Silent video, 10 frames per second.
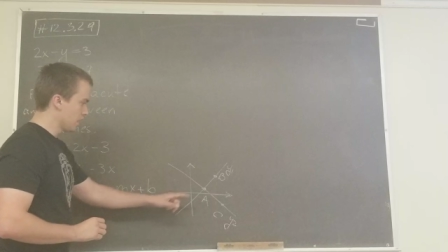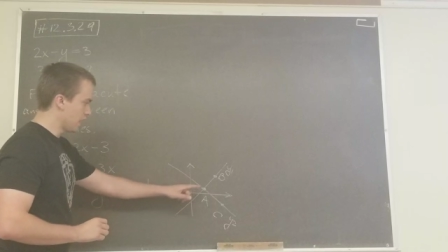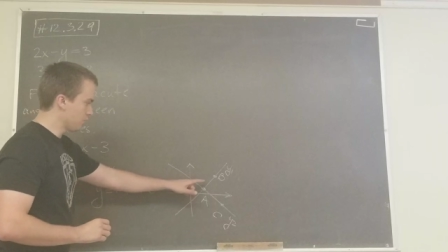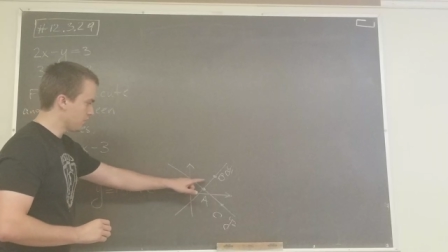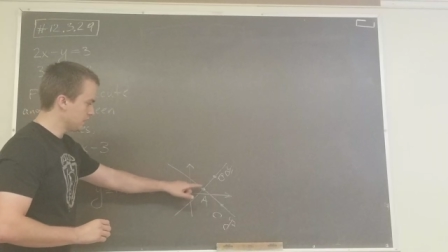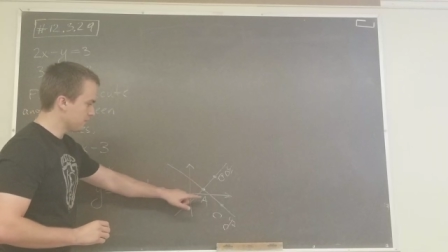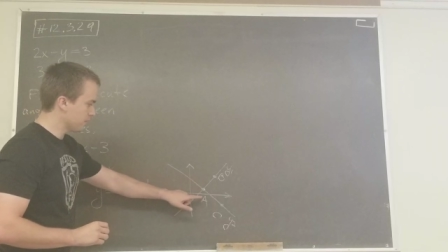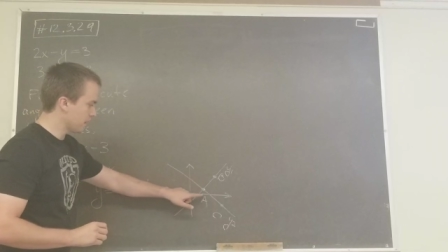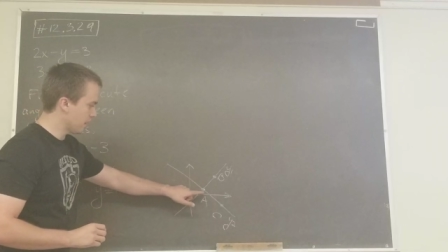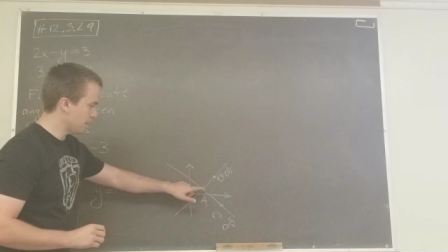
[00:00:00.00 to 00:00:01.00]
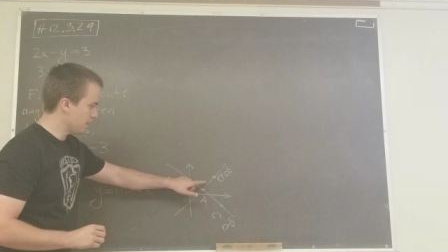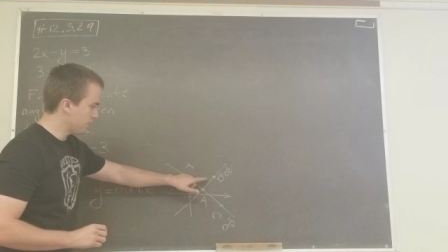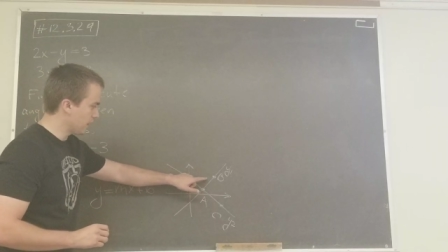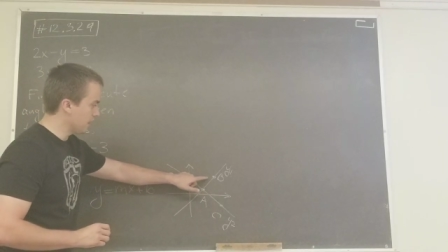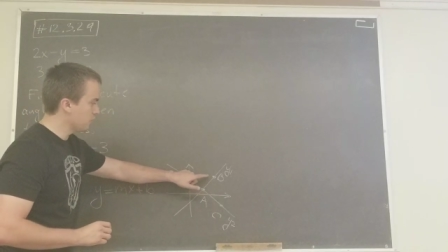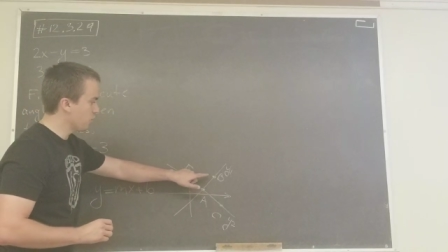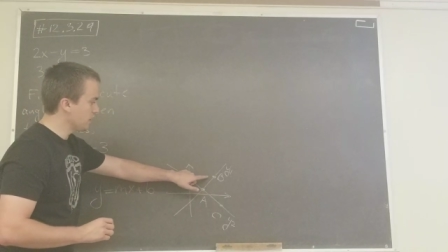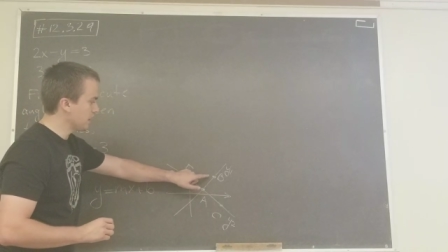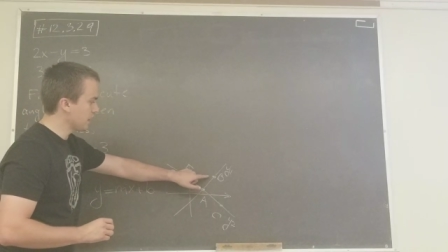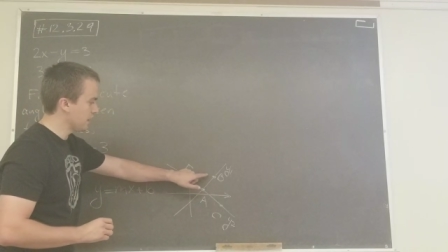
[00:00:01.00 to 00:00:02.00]
And when I
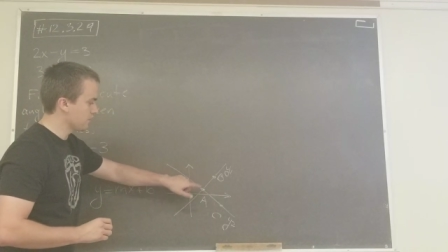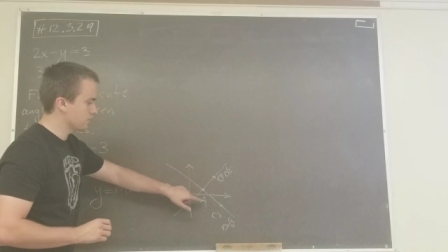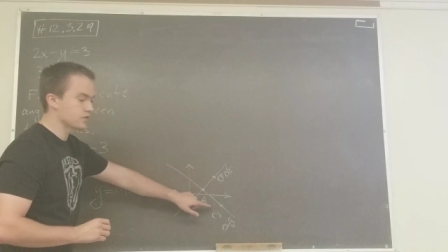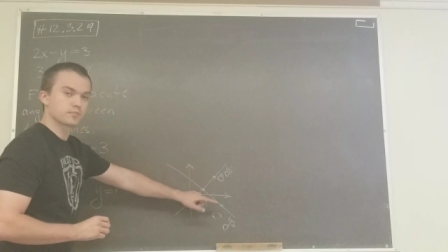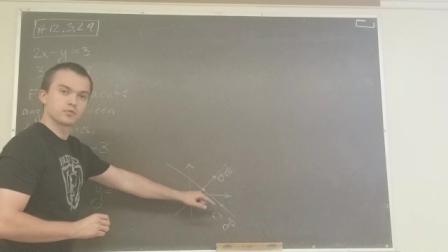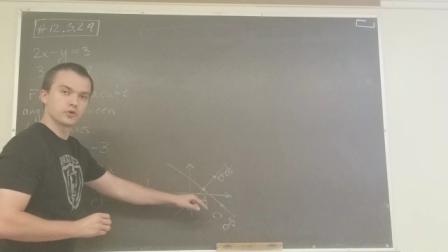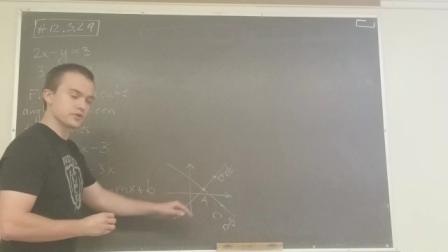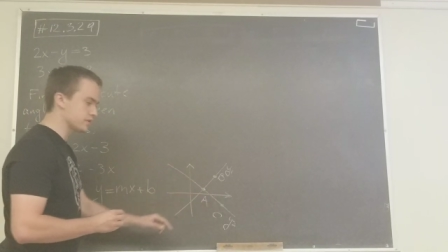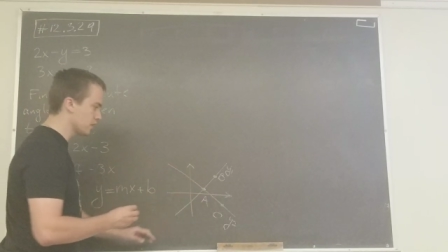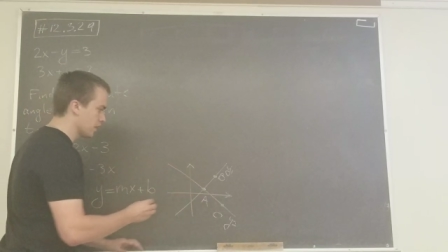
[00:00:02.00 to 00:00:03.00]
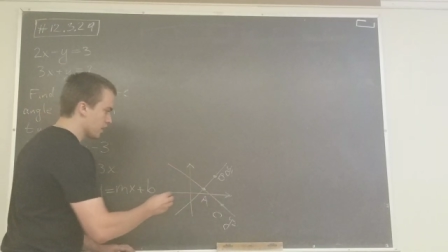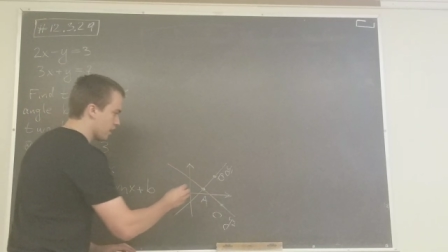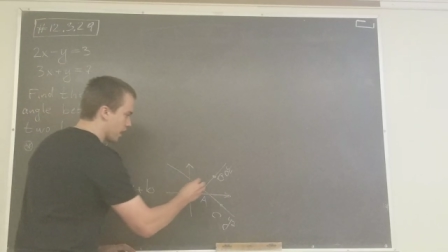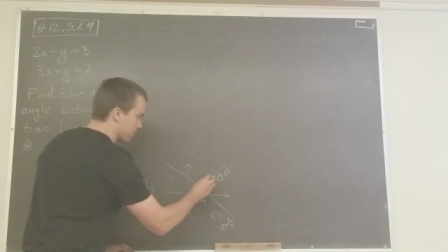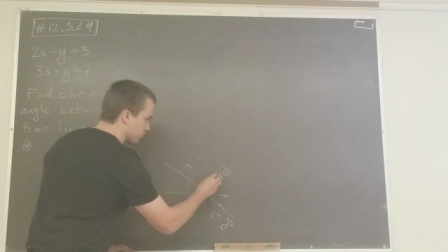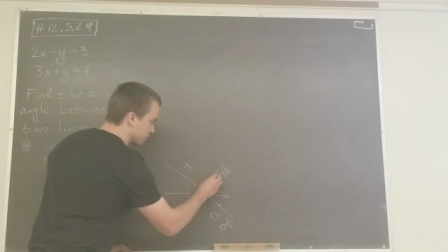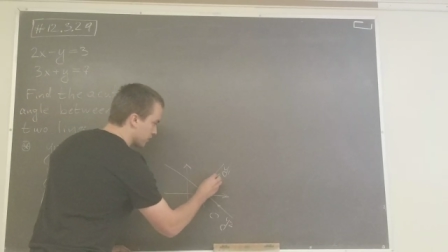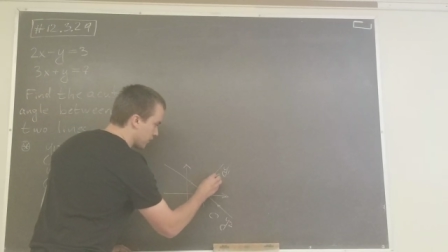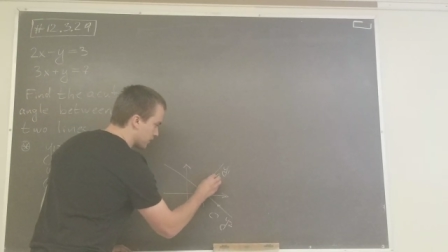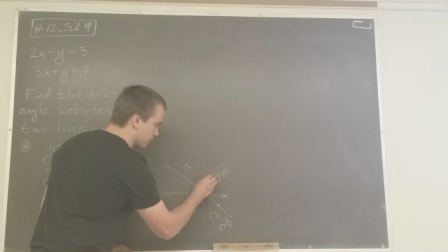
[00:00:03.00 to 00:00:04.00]
have 3 points, I'm going to
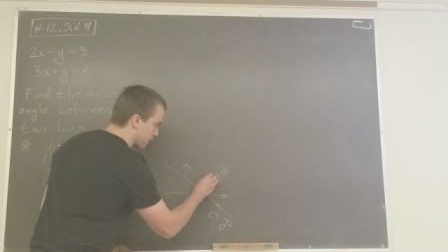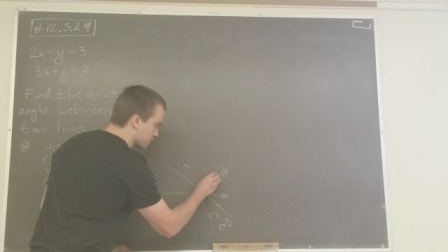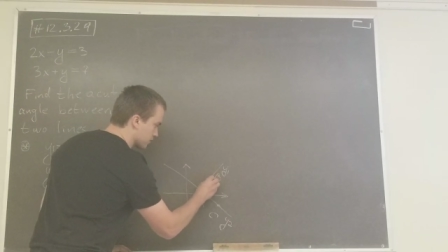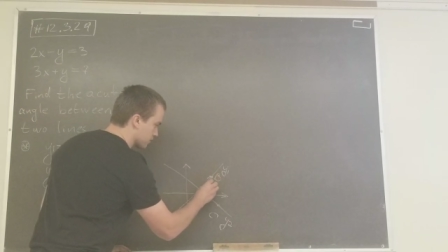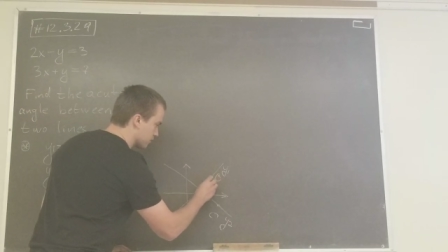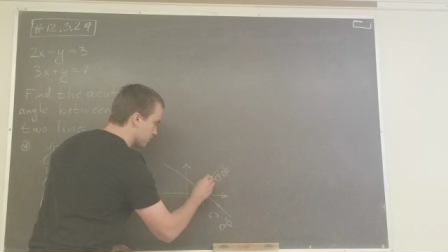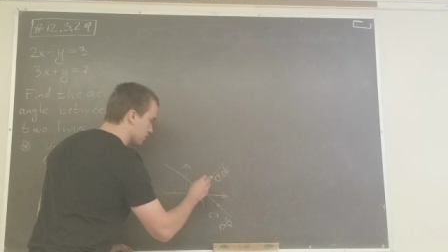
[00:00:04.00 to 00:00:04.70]
create vector